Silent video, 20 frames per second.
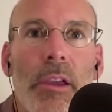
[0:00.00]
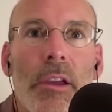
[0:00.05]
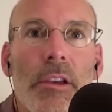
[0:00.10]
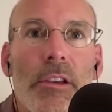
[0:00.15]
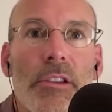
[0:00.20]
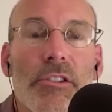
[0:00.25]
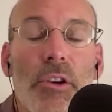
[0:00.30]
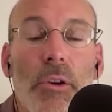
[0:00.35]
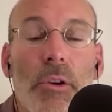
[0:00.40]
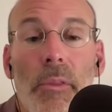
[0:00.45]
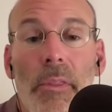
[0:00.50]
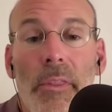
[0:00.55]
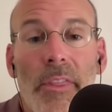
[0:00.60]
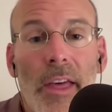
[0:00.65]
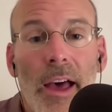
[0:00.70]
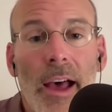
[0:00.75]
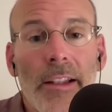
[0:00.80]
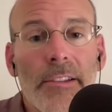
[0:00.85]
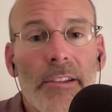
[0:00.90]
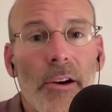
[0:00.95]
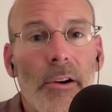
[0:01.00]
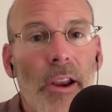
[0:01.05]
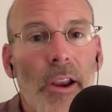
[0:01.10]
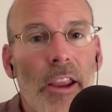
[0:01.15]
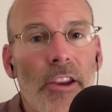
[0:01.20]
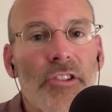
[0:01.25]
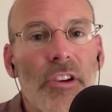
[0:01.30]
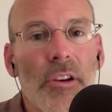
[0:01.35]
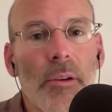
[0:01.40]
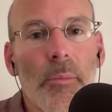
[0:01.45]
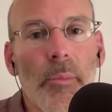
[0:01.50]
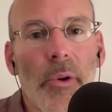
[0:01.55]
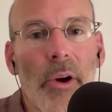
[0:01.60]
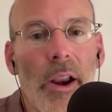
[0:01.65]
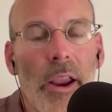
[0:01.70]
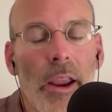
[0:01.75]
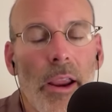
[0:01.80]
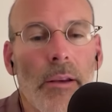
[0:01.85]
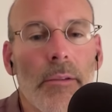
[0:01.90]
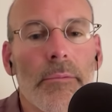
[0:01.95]
So that's our ancient
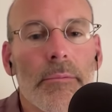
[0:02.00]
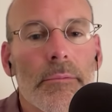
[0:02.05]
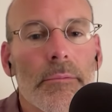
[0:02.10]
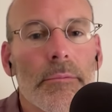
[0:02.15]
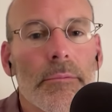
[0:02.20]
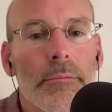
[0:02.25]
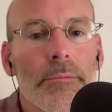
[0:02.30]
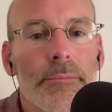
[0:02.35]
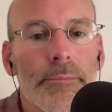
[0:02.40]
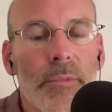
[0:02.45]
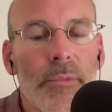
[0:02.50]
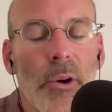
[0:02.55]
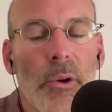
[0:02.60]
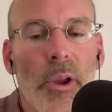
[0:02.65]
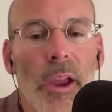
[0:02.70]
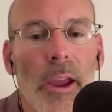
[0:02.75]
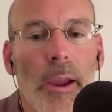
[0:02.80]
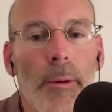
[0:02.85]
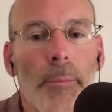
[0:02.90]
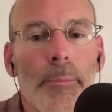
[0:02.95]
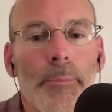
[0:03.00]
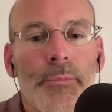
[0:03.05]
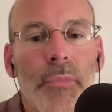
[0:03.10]
brain, okay?